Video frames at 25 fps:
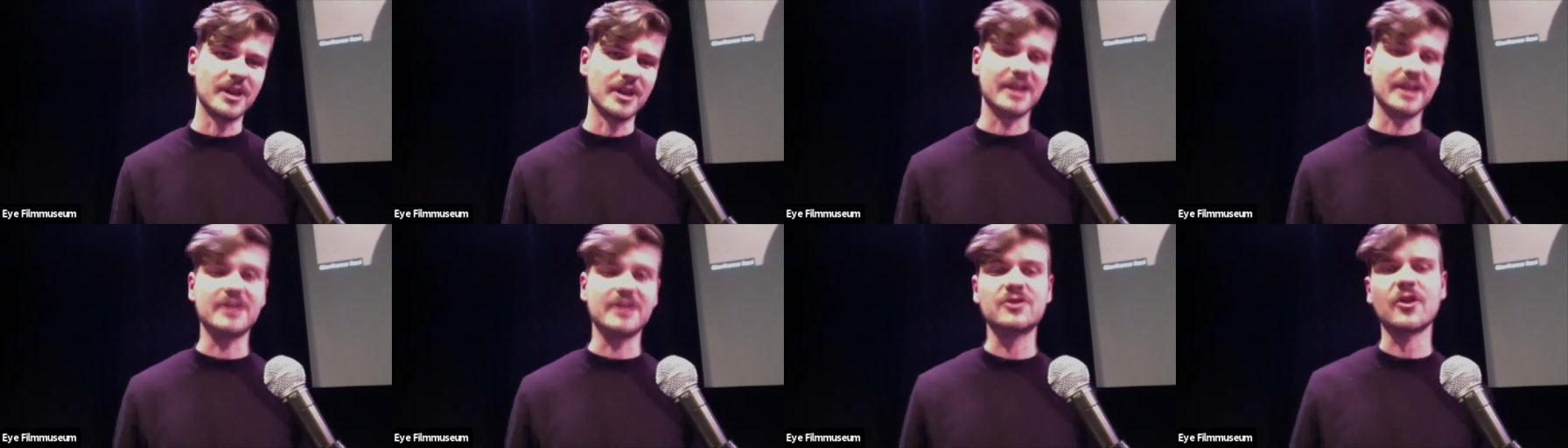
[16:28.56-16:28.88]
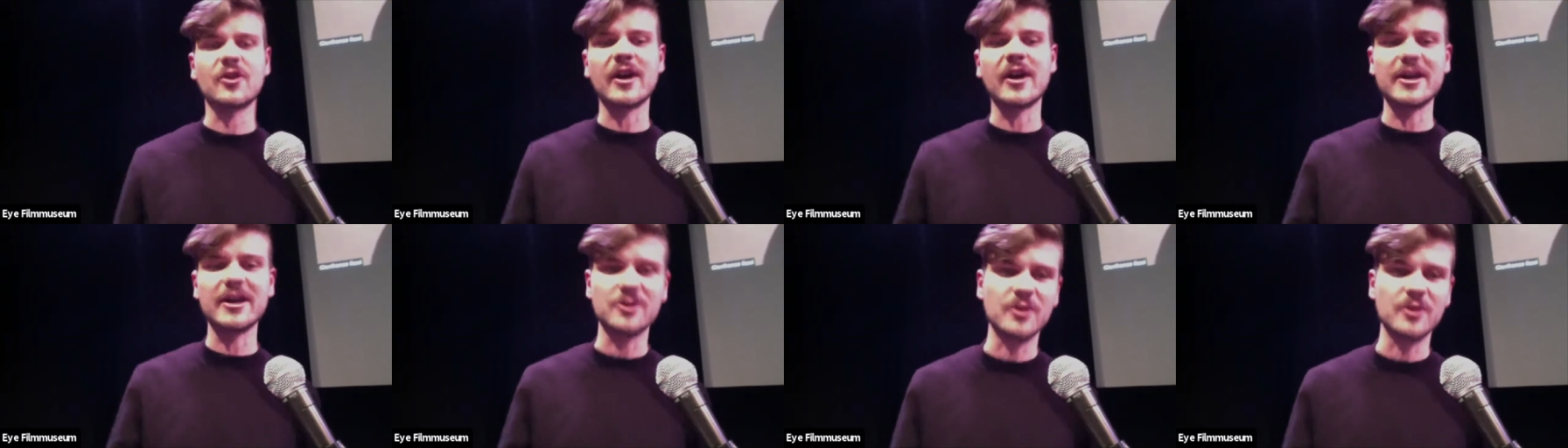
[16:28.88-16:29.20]

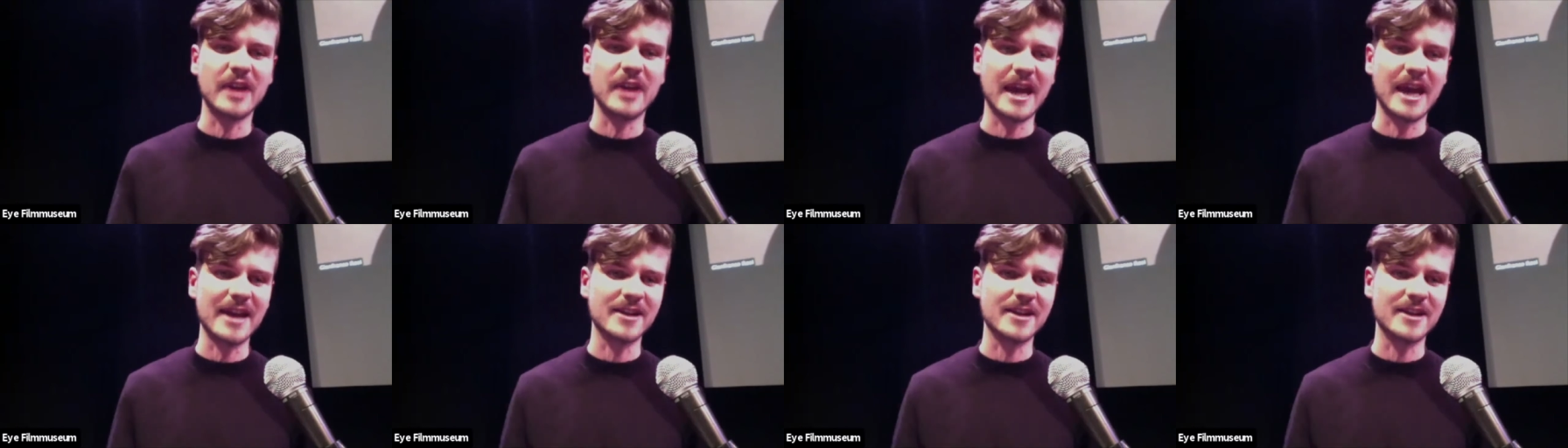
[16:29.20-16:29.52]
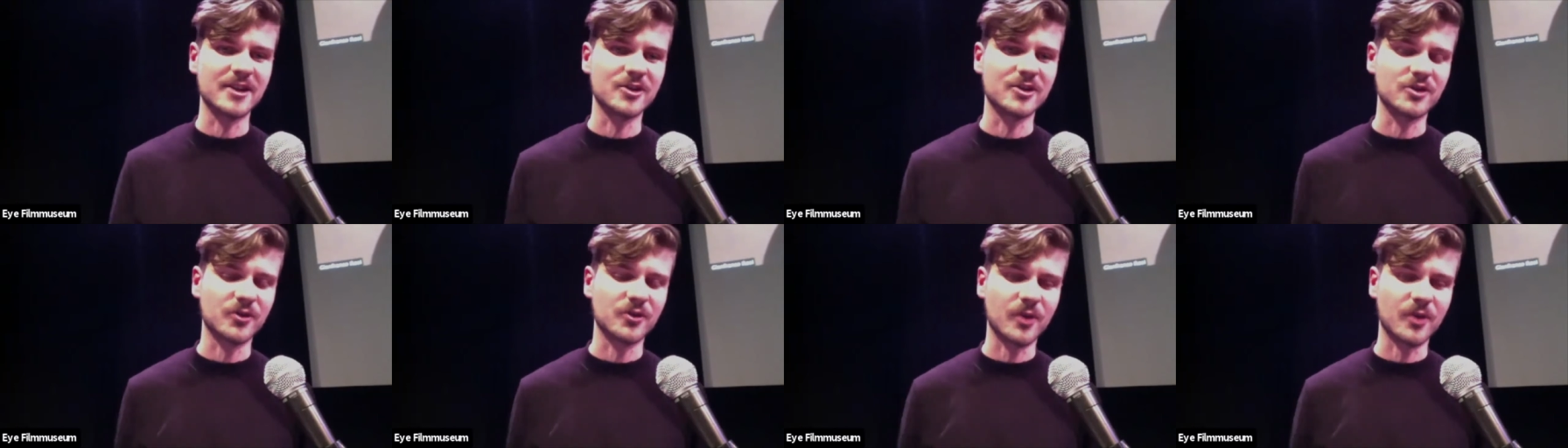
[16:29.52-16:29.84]
try to gain
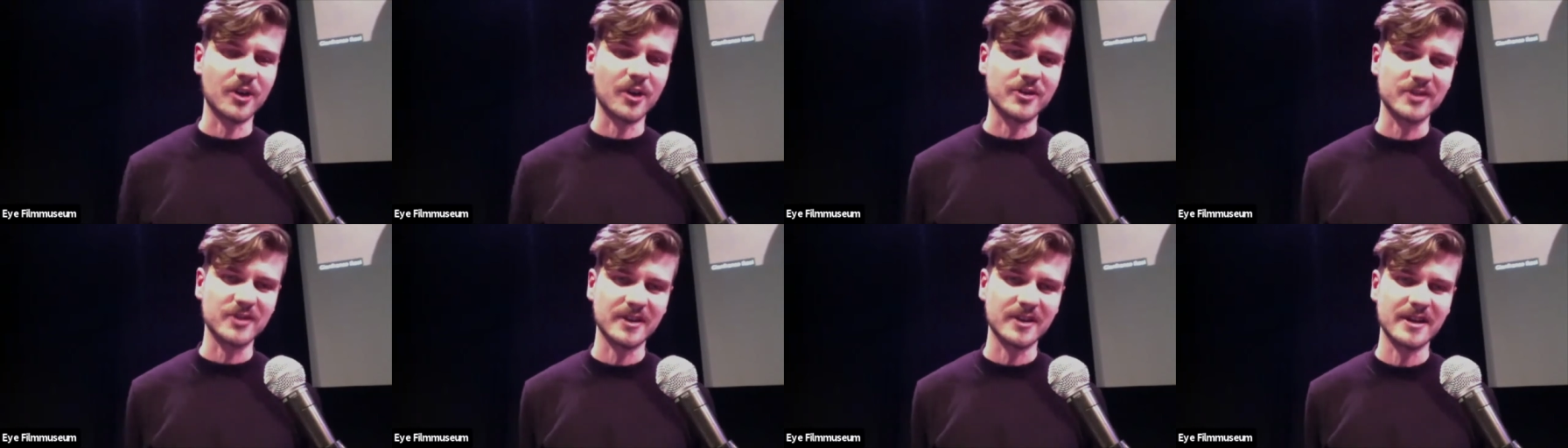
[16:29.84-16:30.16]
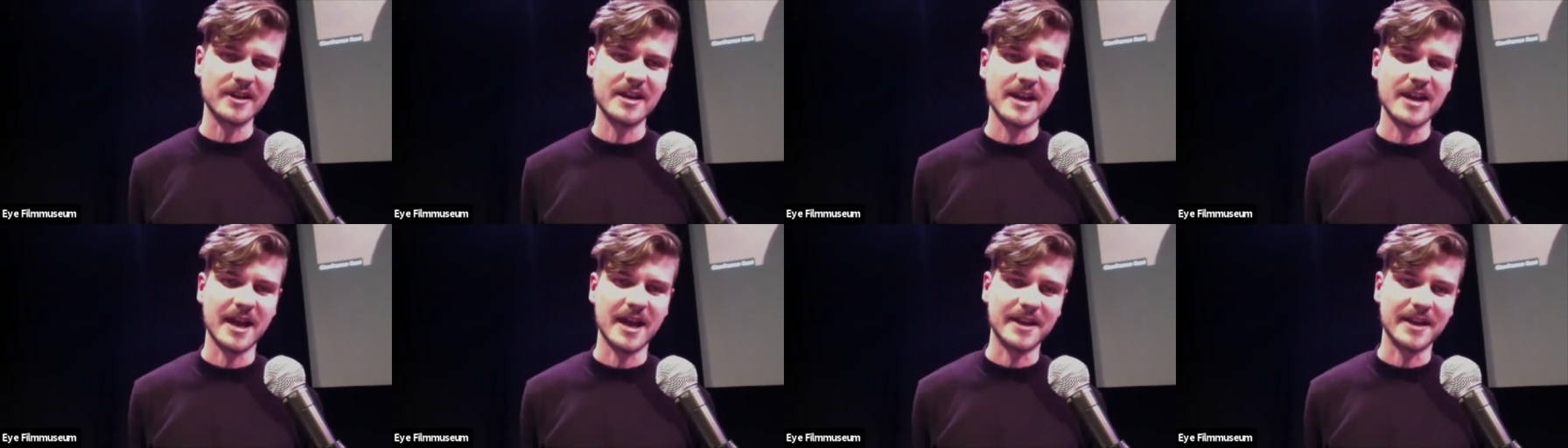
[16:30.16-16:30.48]
their trust
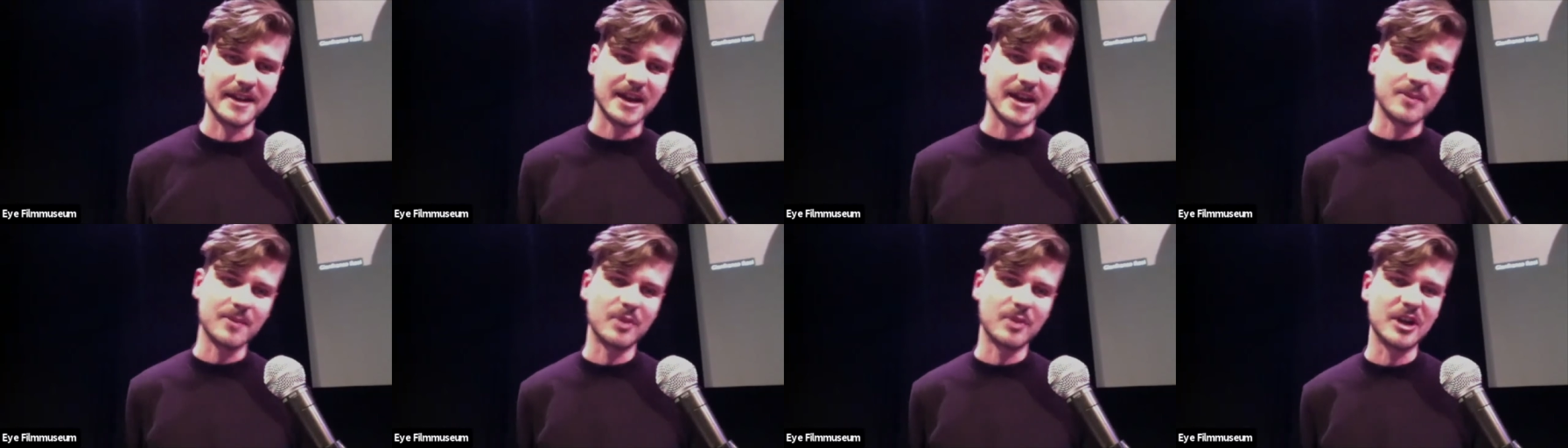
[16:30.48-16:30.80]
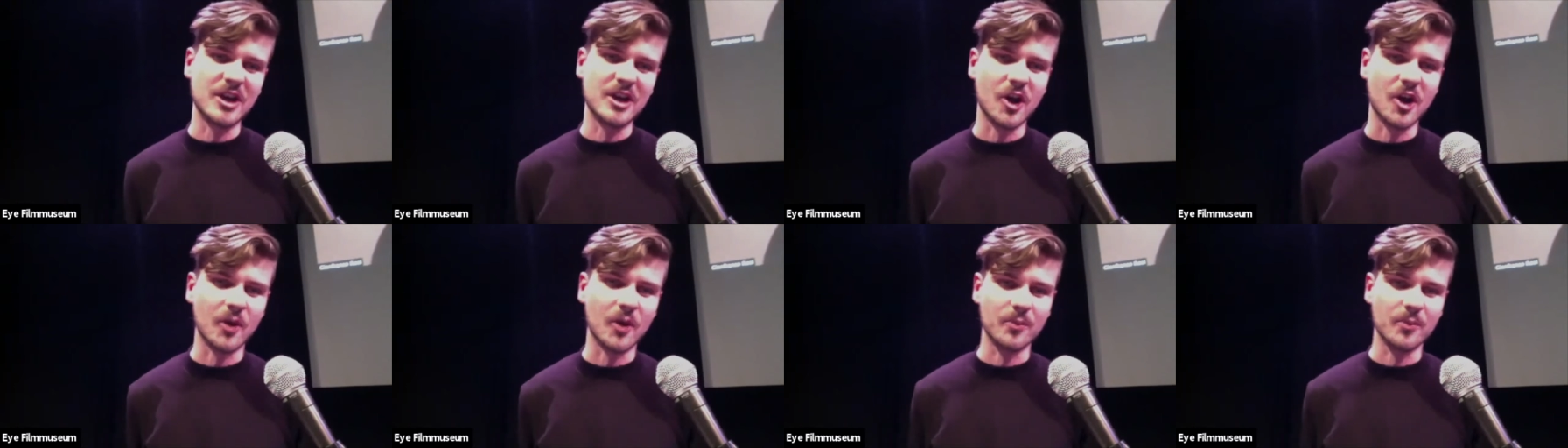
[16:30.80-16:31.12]
and they
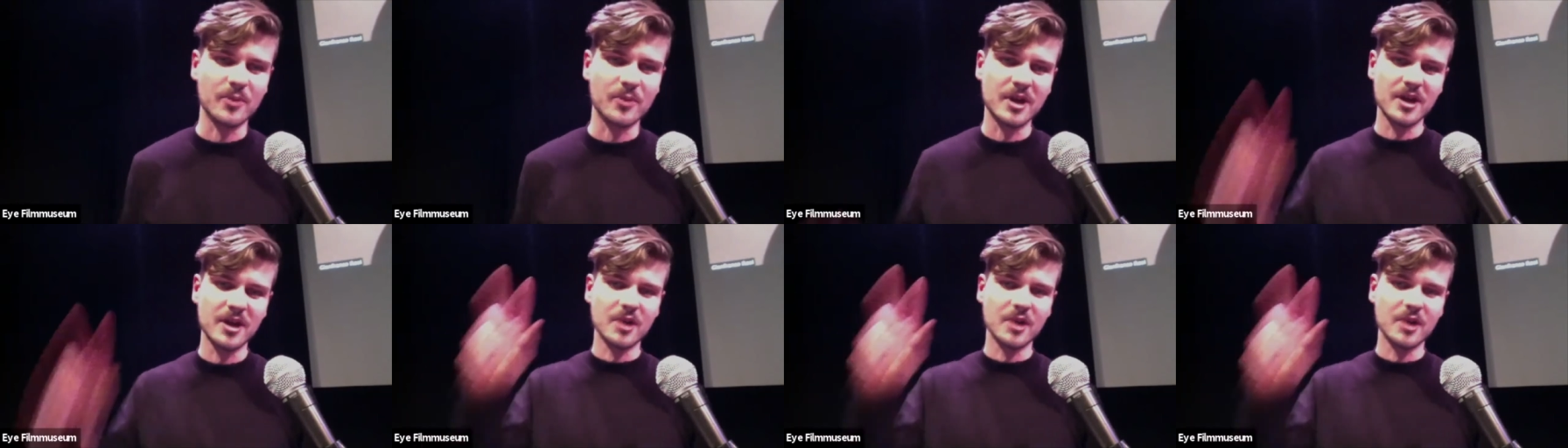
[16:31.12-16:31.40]
become